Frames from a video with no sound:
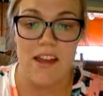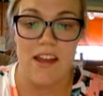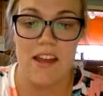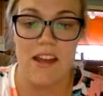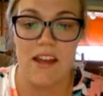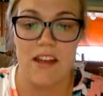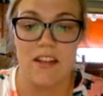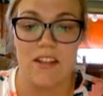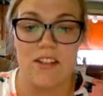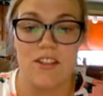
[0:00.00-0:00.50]

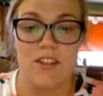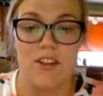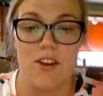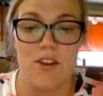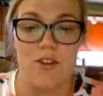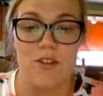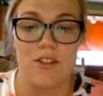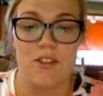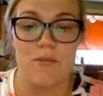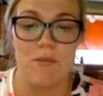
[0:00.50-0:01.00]
And
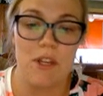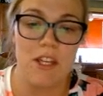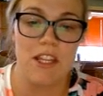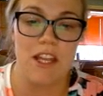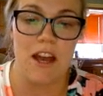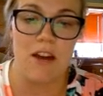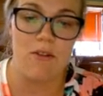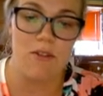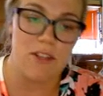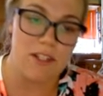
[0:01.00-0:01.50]
so to me,
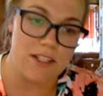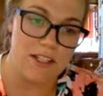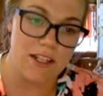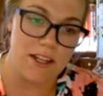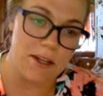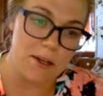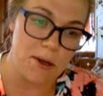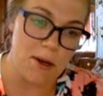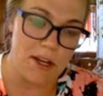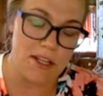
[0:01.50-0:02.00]
that was an
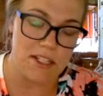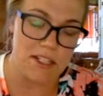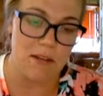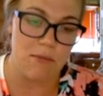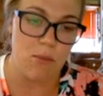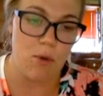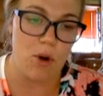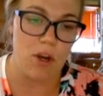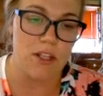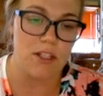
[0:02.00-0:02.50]

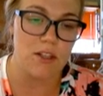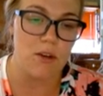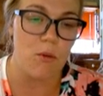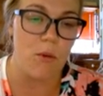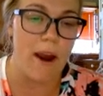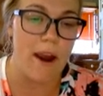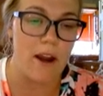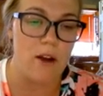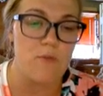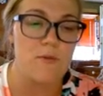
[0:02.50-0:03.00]
interesting point. So
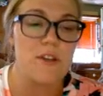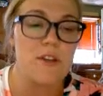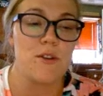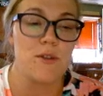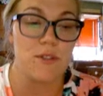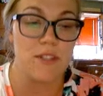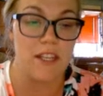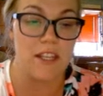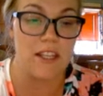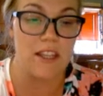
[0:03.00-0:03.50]
why aren't we
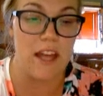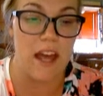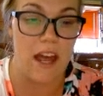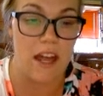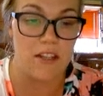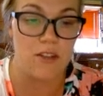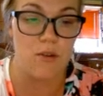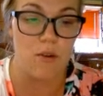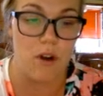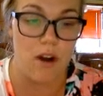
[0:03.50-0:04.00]
using
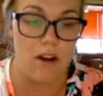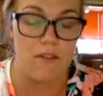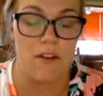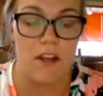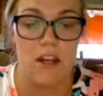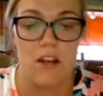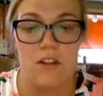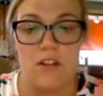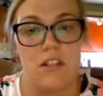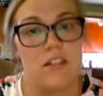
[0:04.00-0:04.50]
that to our
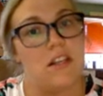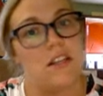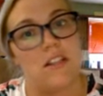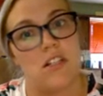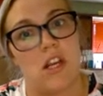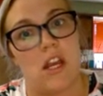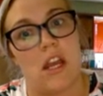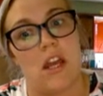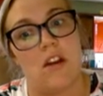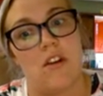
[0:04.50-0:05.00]
advantage as
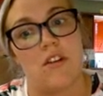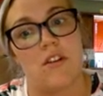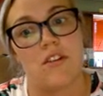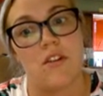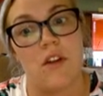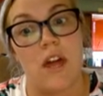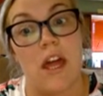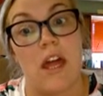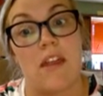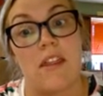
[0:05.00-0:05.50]
educators?
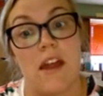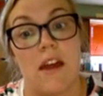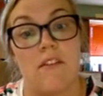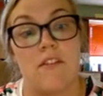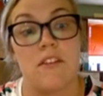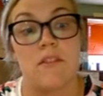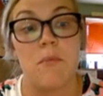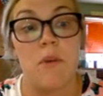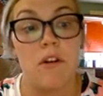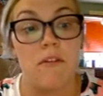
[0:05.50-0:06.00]
Okay, they have
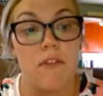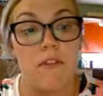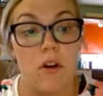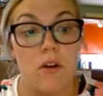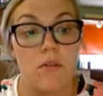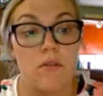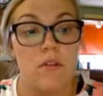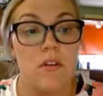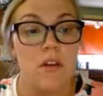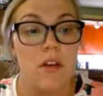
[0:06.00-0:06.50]
a
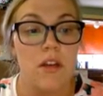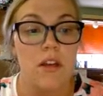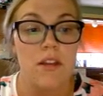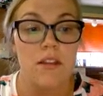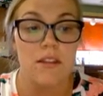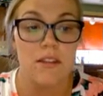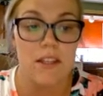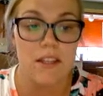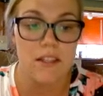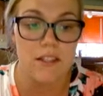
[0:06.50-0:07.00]
smartphone.
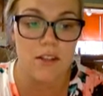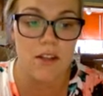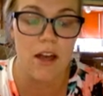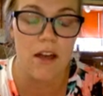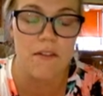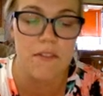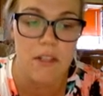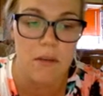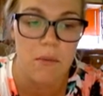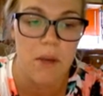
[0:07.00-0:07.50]
they still
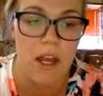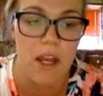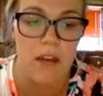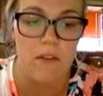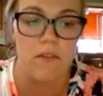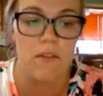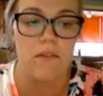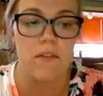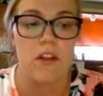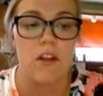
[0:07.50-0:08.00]
have some kind
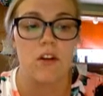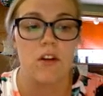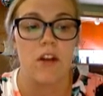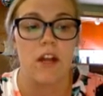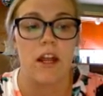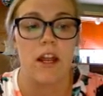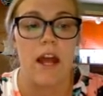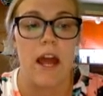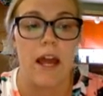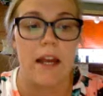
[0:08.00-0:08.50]
of
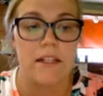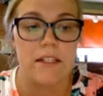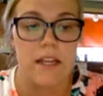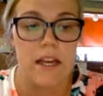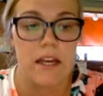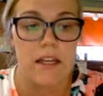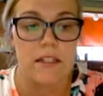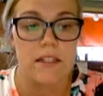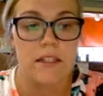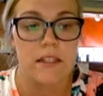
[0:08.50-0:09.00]
internet
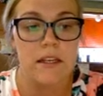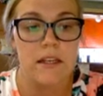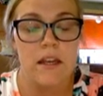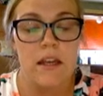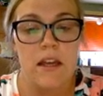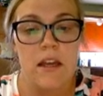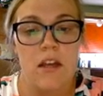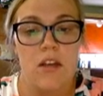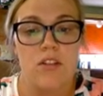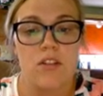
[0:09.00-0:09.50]
access.
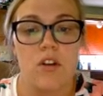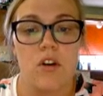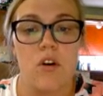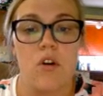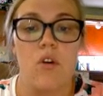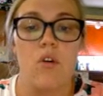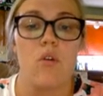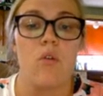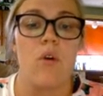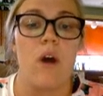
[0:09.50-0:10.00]

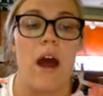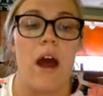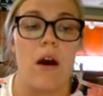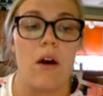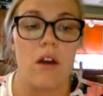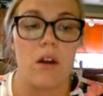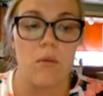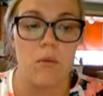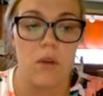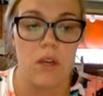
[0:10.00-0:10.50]
So how
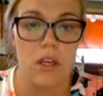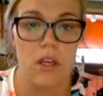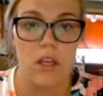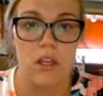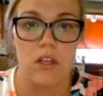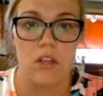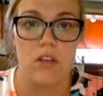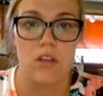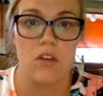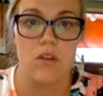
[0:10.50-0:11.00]
can
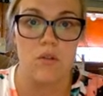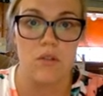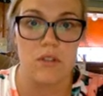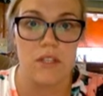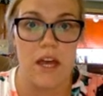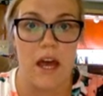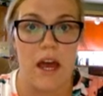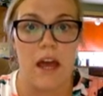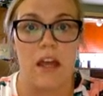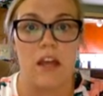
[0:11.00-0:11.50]
we use
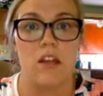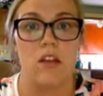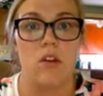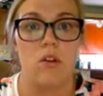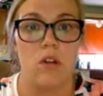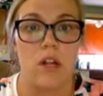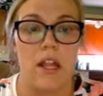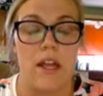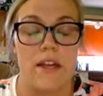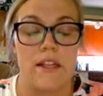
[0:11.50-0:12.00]
that and
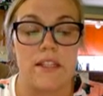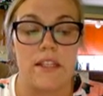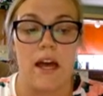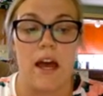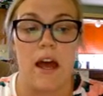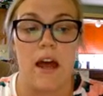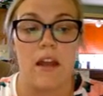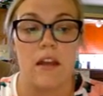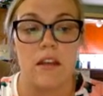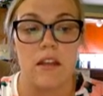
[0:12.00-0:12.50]
utilize
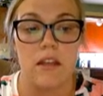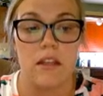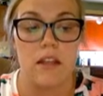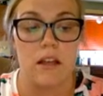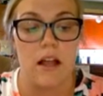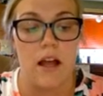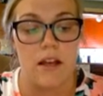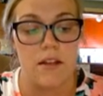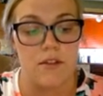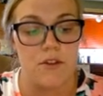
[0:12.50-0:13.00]
that in the
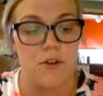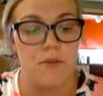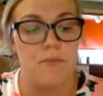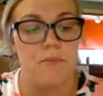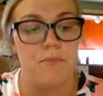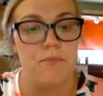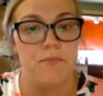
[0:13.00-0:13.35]
classroom?